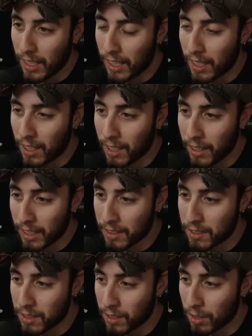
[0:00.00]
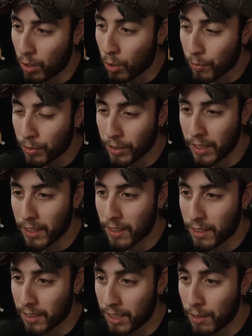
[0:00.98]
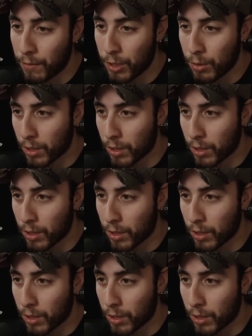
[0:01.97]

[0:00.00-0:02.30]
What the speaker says: and to hopefully give you a